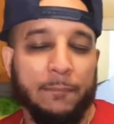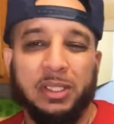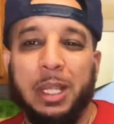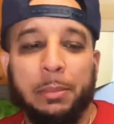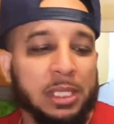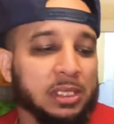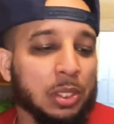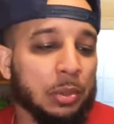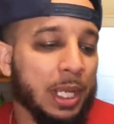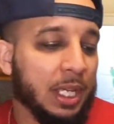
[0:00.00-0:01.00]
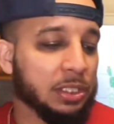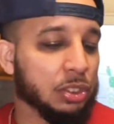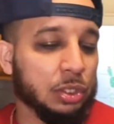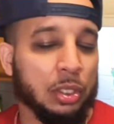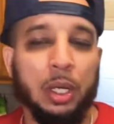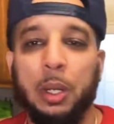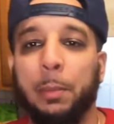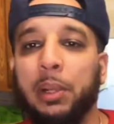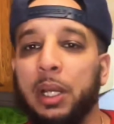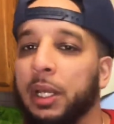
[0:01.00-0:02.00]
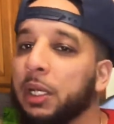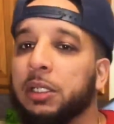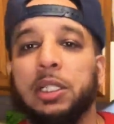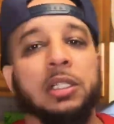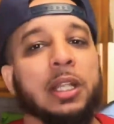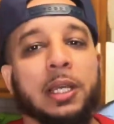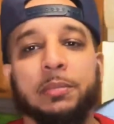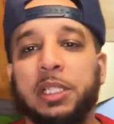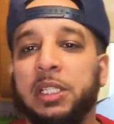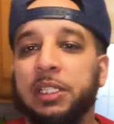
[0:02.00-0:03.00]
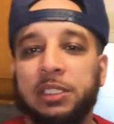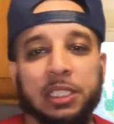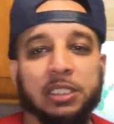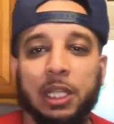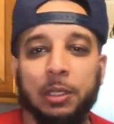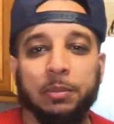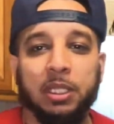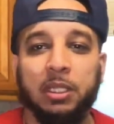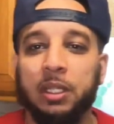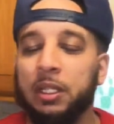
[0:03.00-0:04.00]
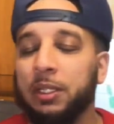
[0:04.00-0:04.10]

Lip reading: That means don't add salt, but cook like meat, taste like meat,